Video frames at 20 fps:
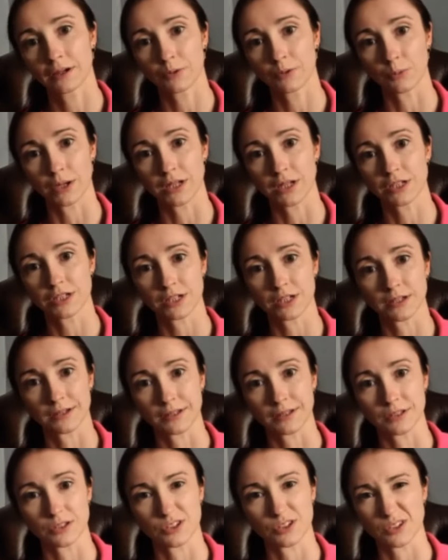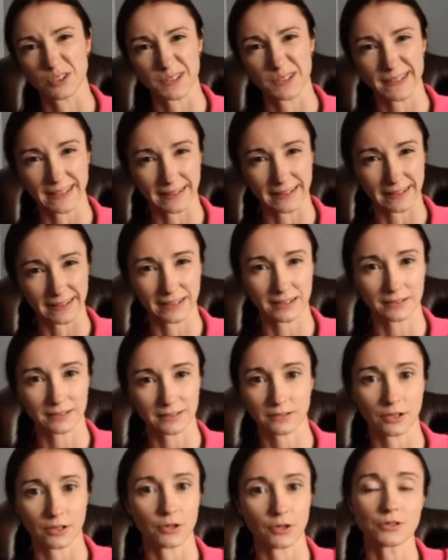which is just like
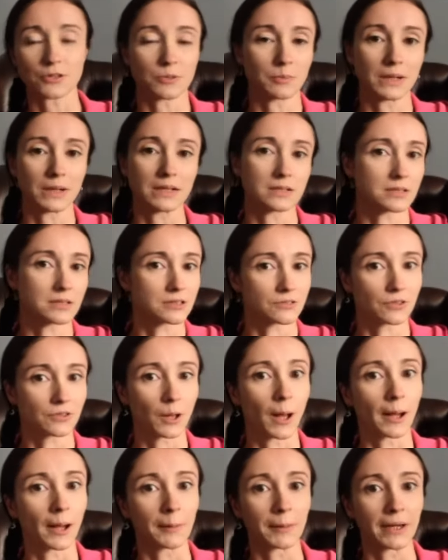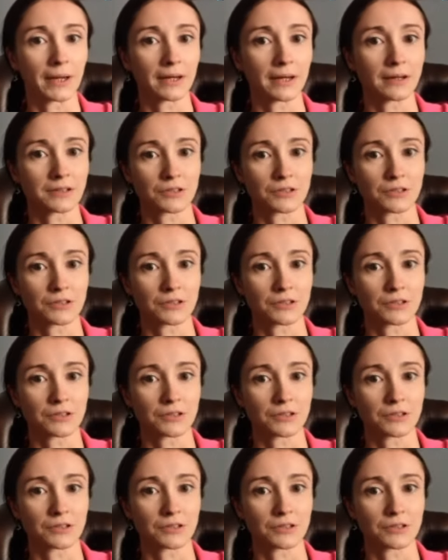100 meters of climbing.